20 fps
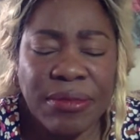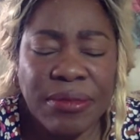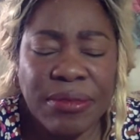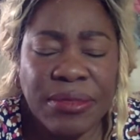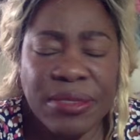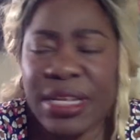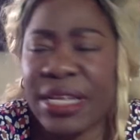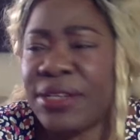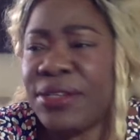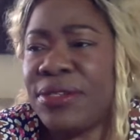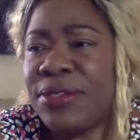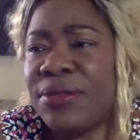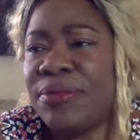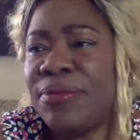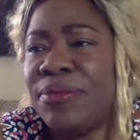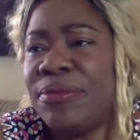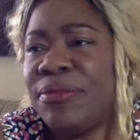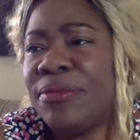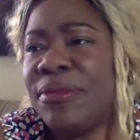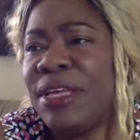say
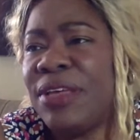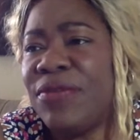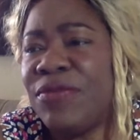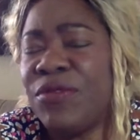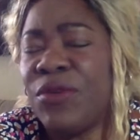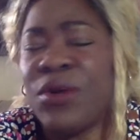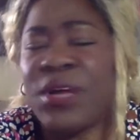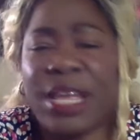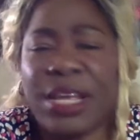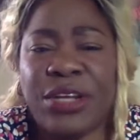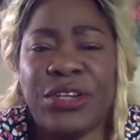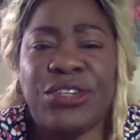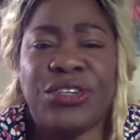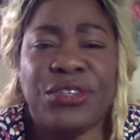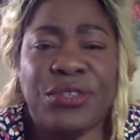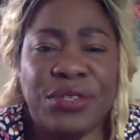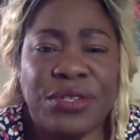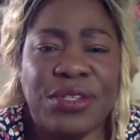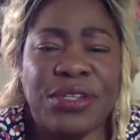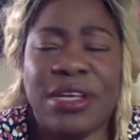some
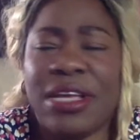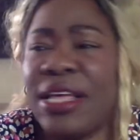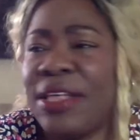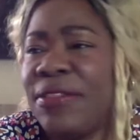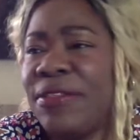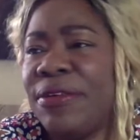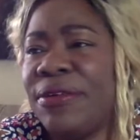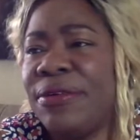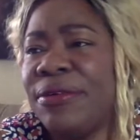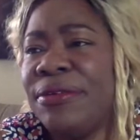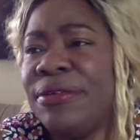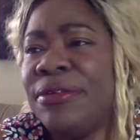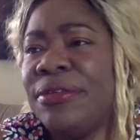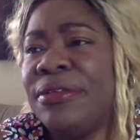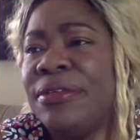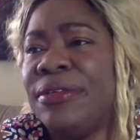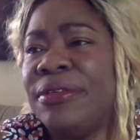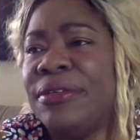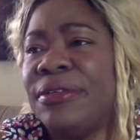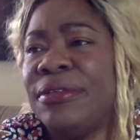invocations together
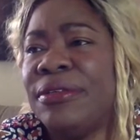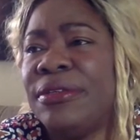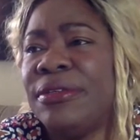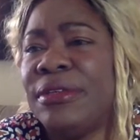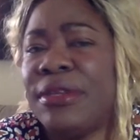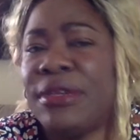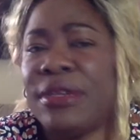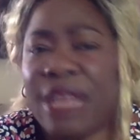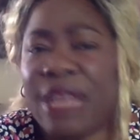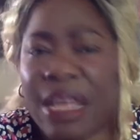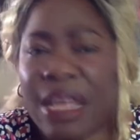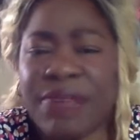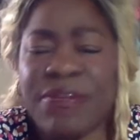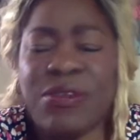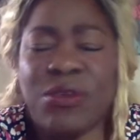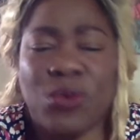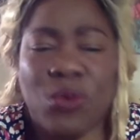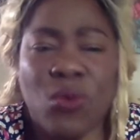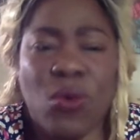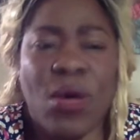and have
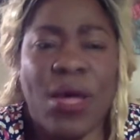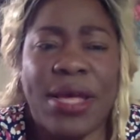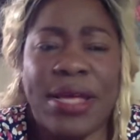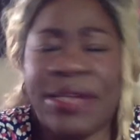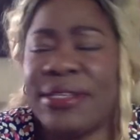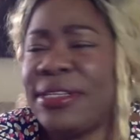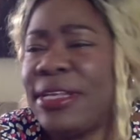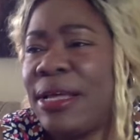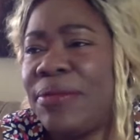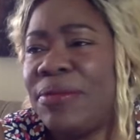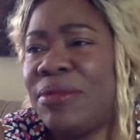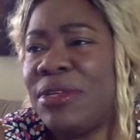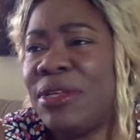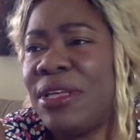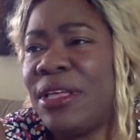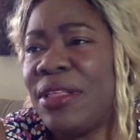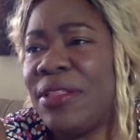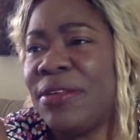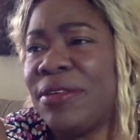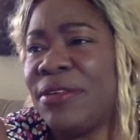some quiet time
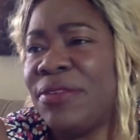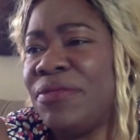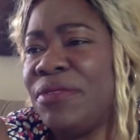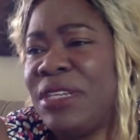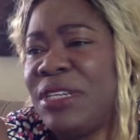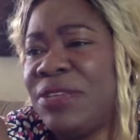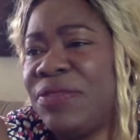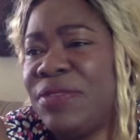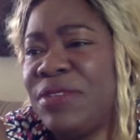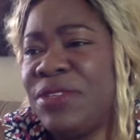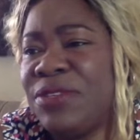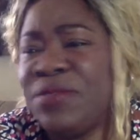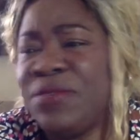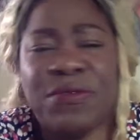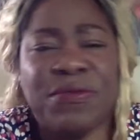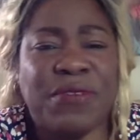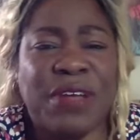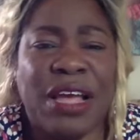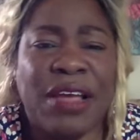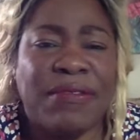together, even if it's for
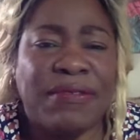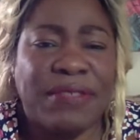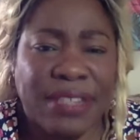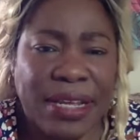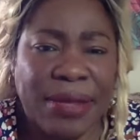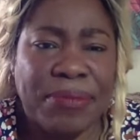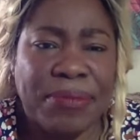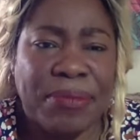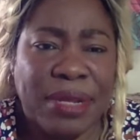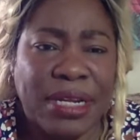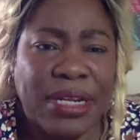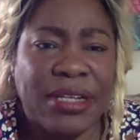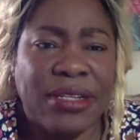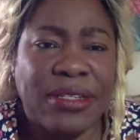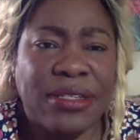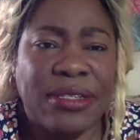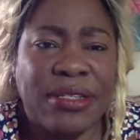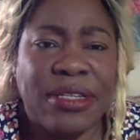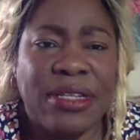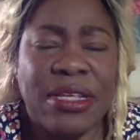5-10
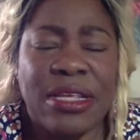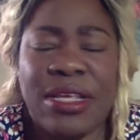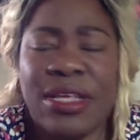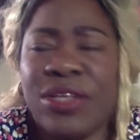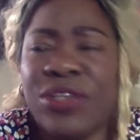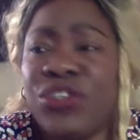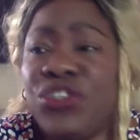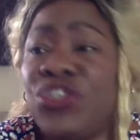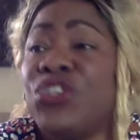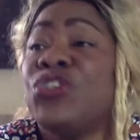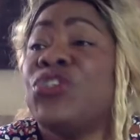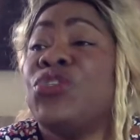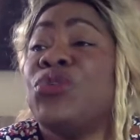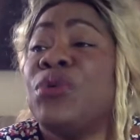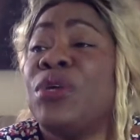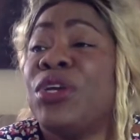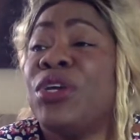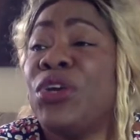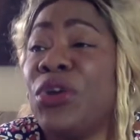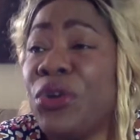minutes, just to
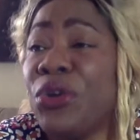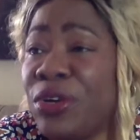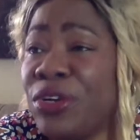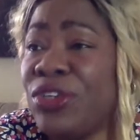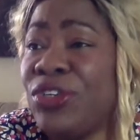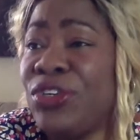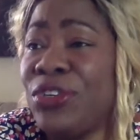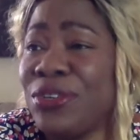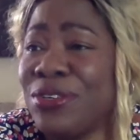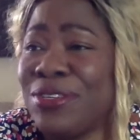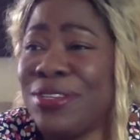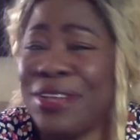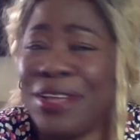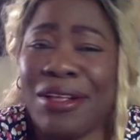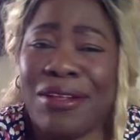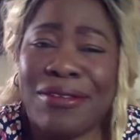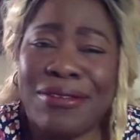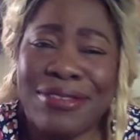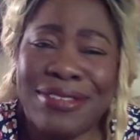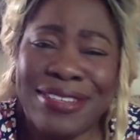encourage
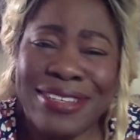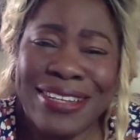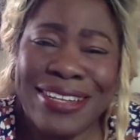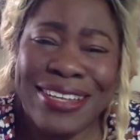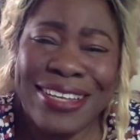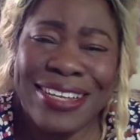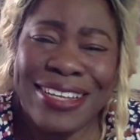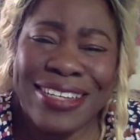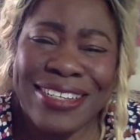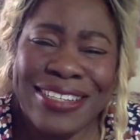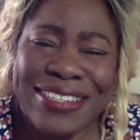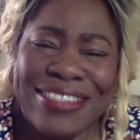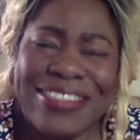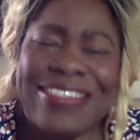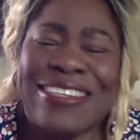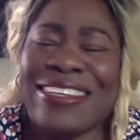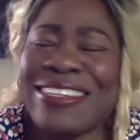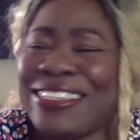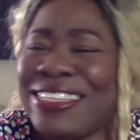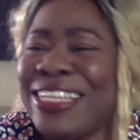ourselves to
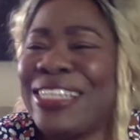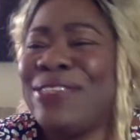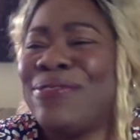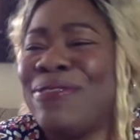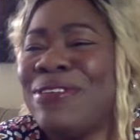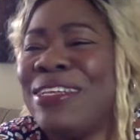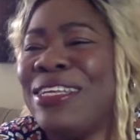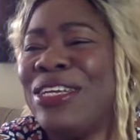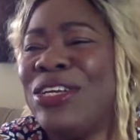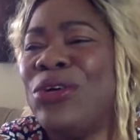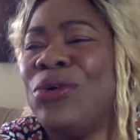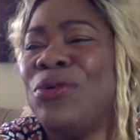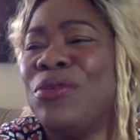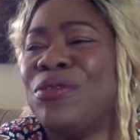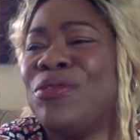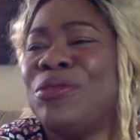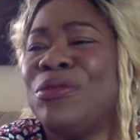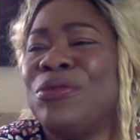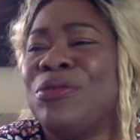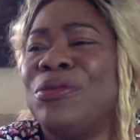successfully go
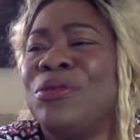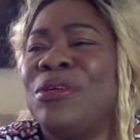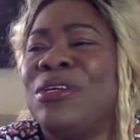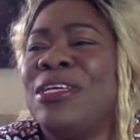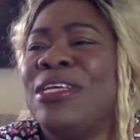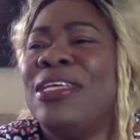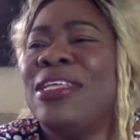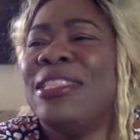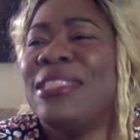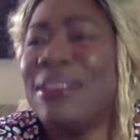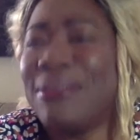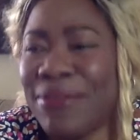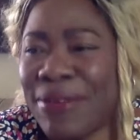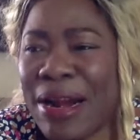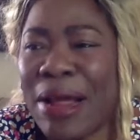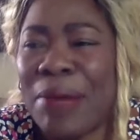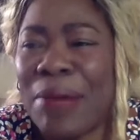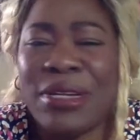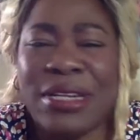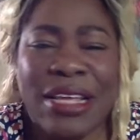through the
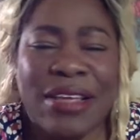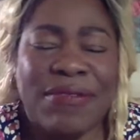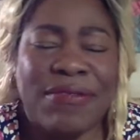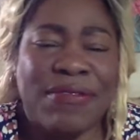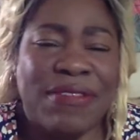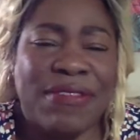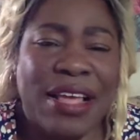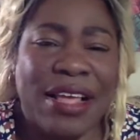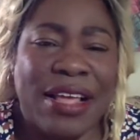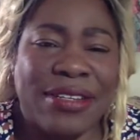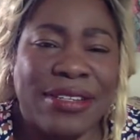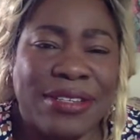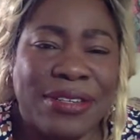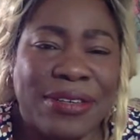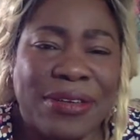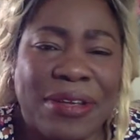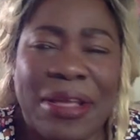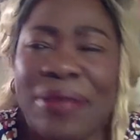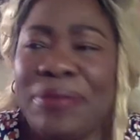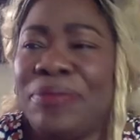Ramadan fast.
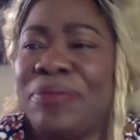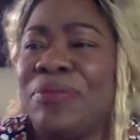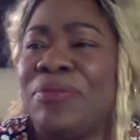Okay.